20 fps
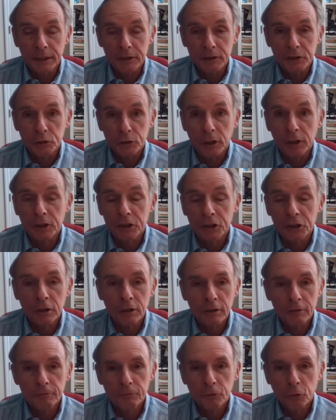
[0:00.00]

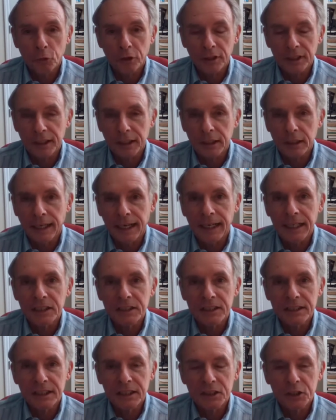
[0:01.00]
instructor for the
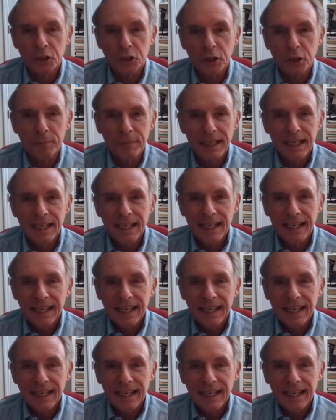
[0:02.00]
class this term,